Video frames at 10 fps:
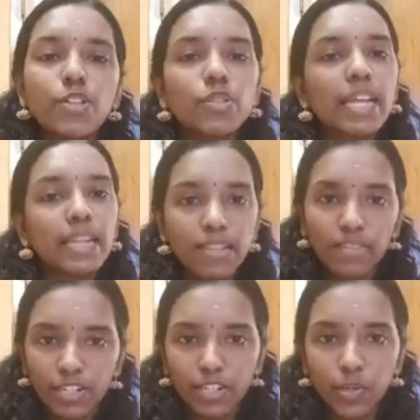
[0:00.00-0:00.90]
So that is
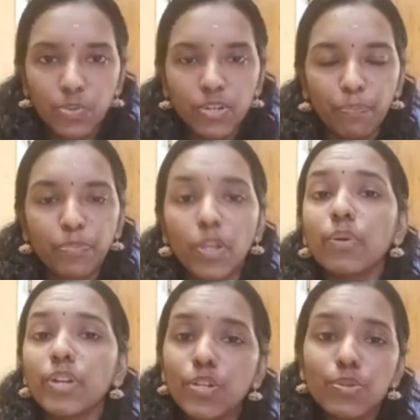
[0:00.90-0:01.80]
our conclusion.
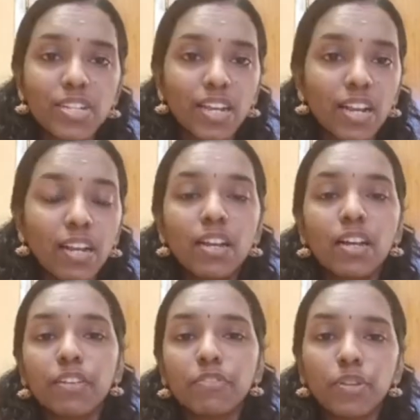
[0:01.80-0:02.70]
No need to tell,
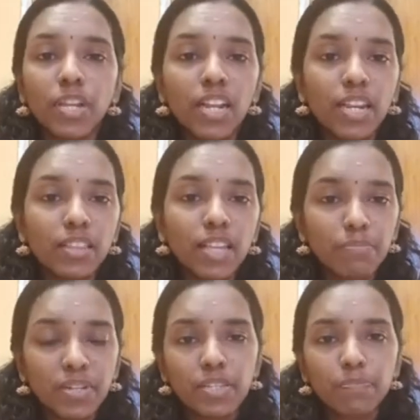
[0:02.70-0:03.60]
if you need
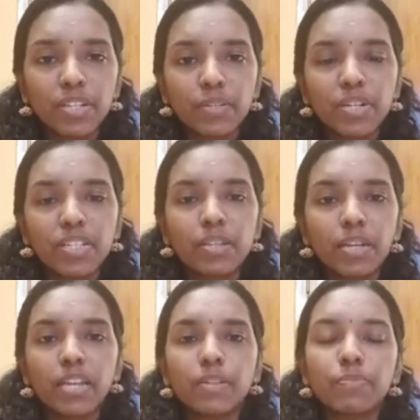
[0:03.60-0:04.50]
anything, please press
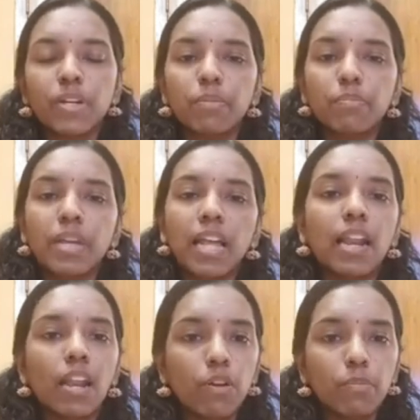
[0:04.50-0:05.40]
the
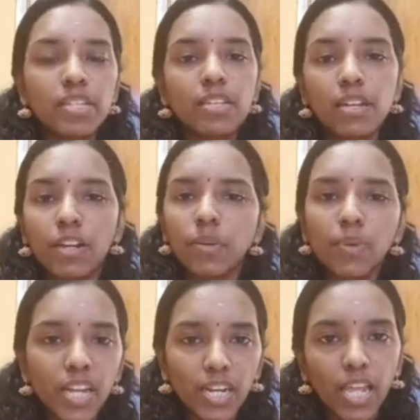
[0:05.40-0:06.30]
bell or buzzer.
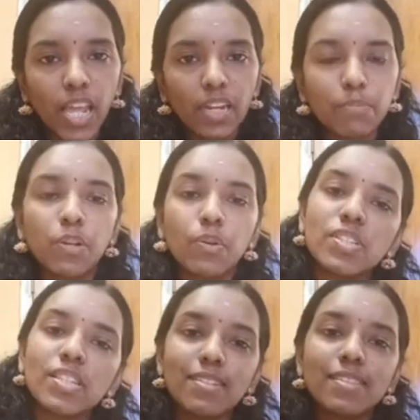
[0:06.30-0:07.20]
No need there,
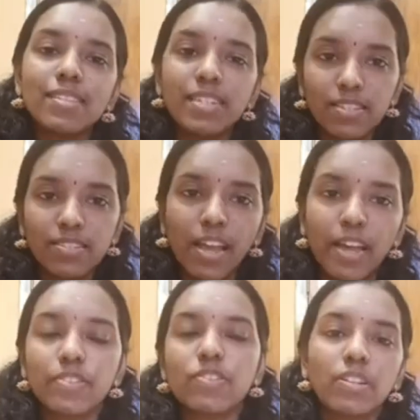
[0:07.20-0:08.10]
because this is
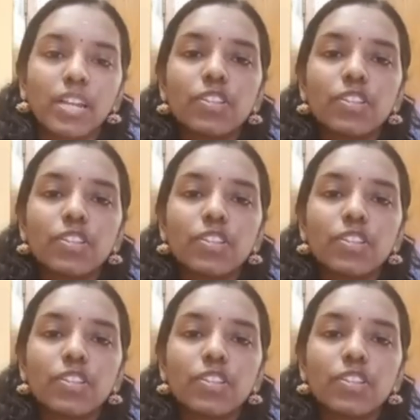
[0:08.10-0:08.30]
discharge.